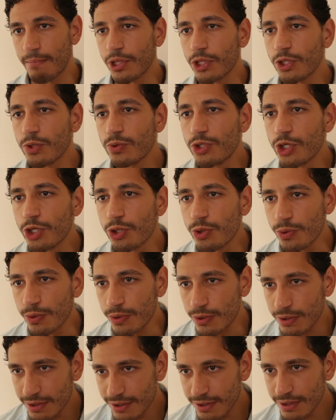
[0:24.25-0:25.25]
But you do.
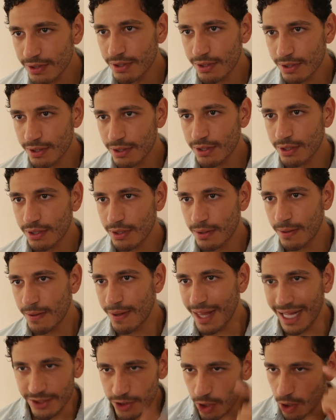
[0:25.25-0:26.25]

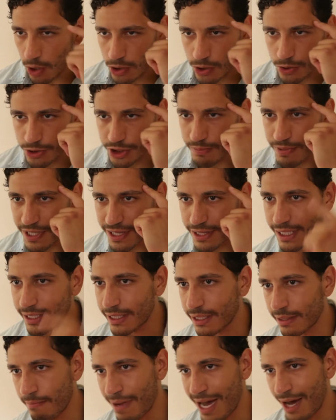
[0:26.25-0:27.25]
That's all you should be
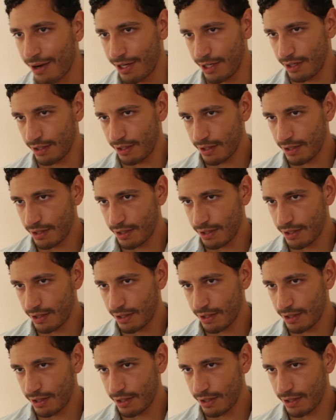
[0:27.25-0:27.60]
thinking about it.